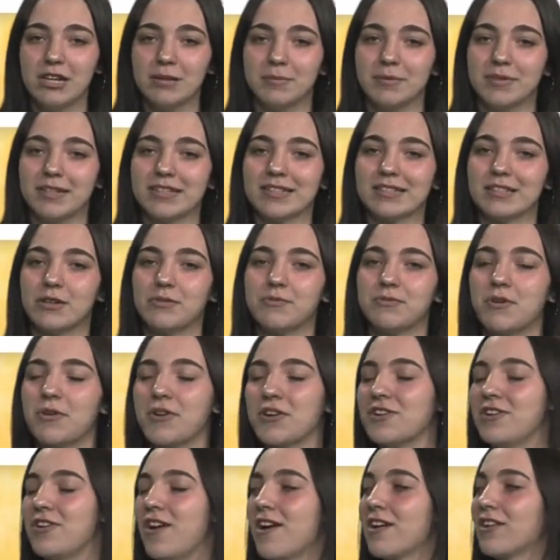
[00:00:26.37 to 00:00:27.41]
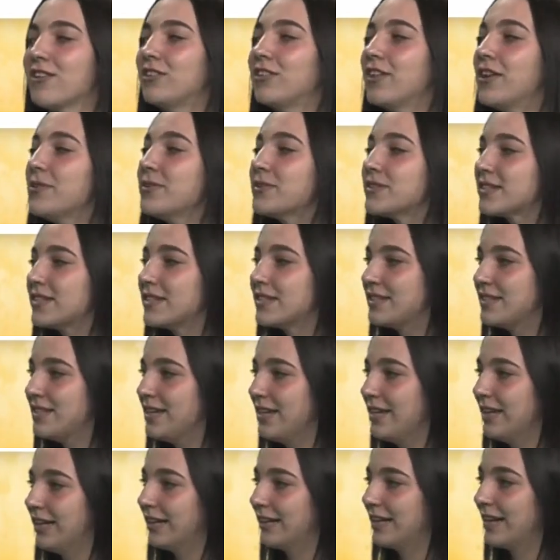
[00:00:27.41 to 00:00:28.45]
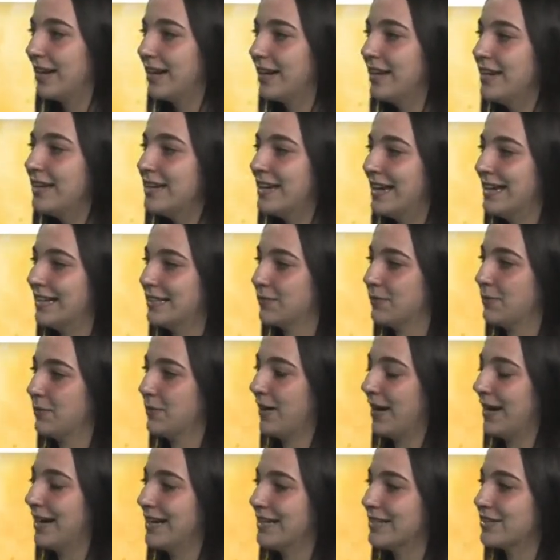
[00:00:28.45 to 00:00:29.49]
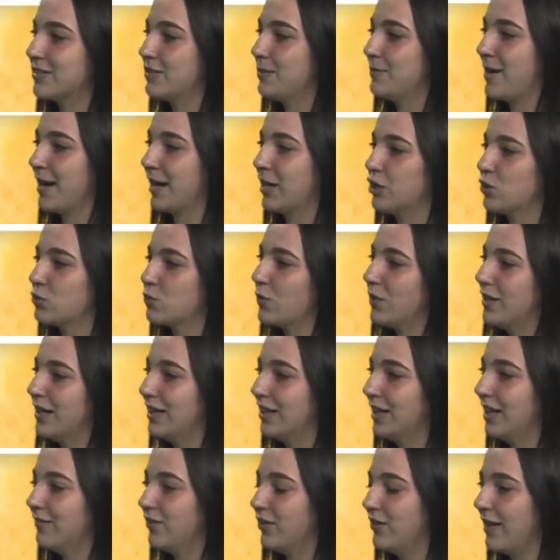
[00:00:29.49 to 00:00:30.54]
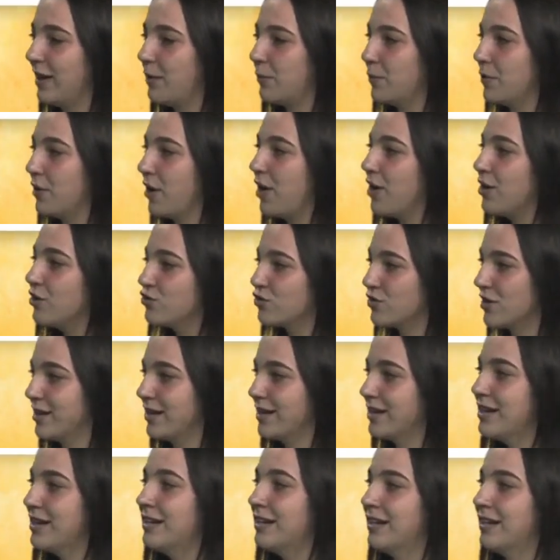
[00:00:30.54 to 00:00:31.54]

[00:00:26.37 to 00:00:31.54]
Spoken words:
but so far not close to seeing it as what we kind of saw back in 2011, that 100